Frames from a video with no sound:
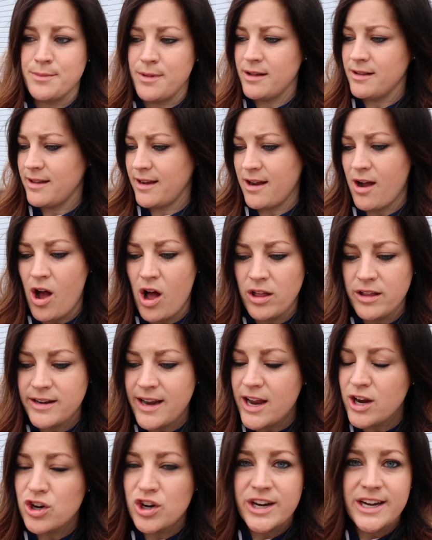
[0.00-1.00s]
some like
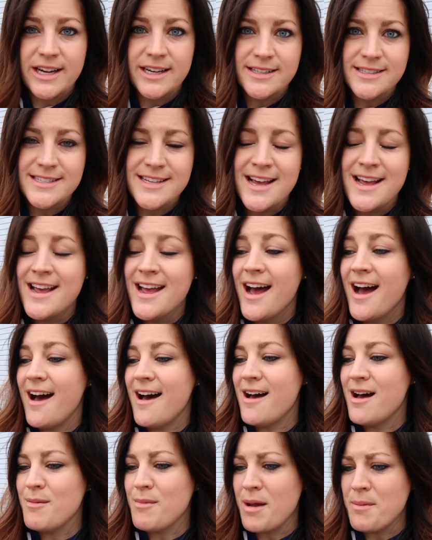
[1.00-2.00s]
holiday greens.
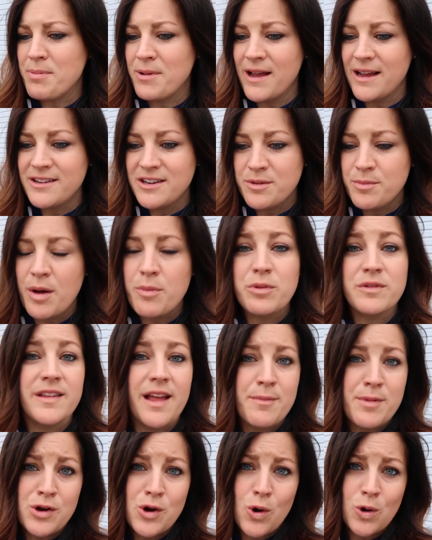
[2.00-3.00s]
Um, I planted them up with
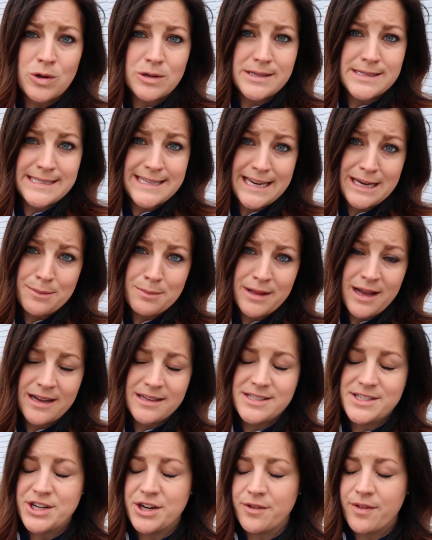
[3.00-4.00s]
lemon coral sedum
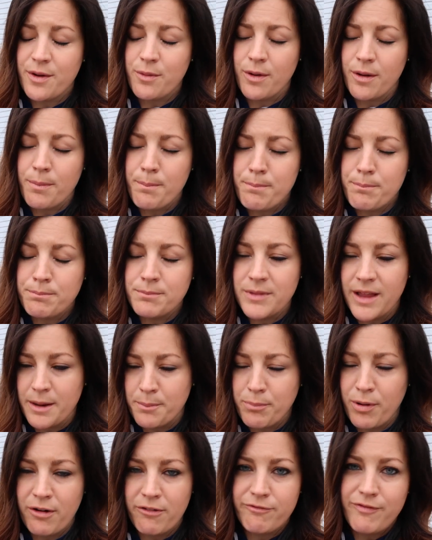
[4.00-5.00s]
last year. They were
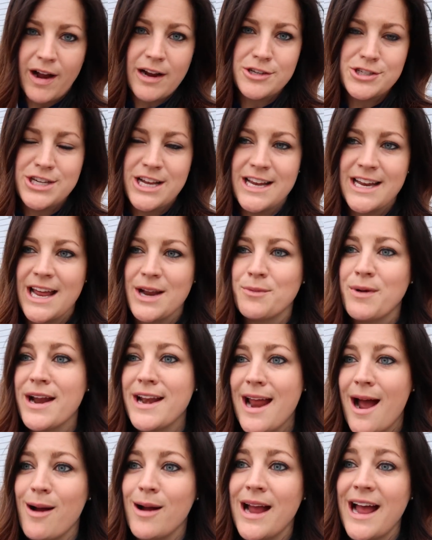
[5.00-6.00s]
like perfection, and
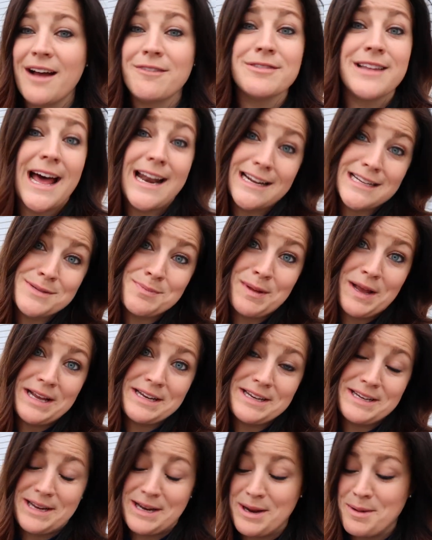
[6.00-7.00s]
right now I have lettuce
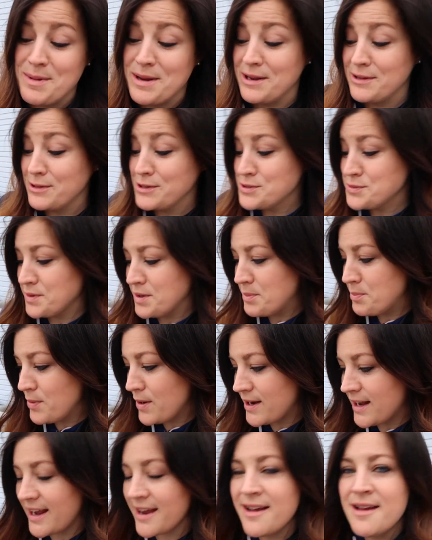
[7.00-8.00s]
planted in them, and it looks really
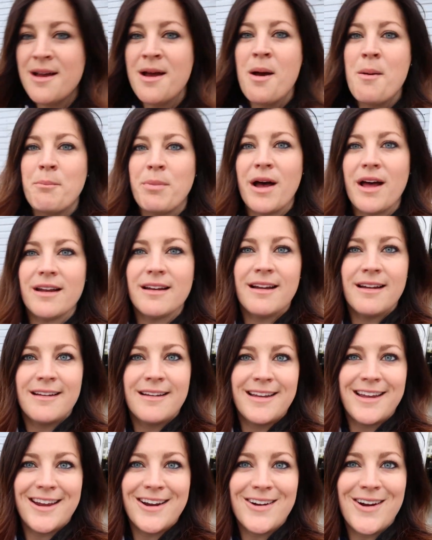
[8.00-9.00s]
pretty. But
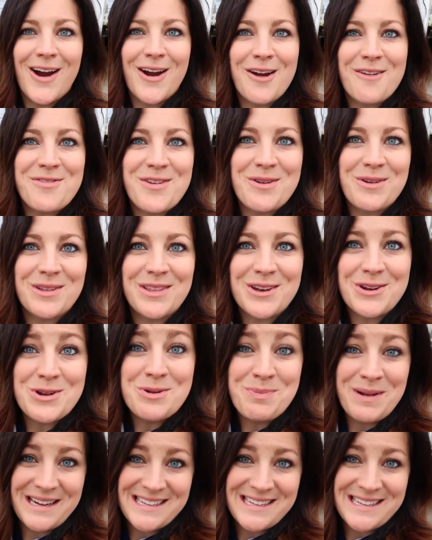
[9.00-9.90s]
here are a few of the new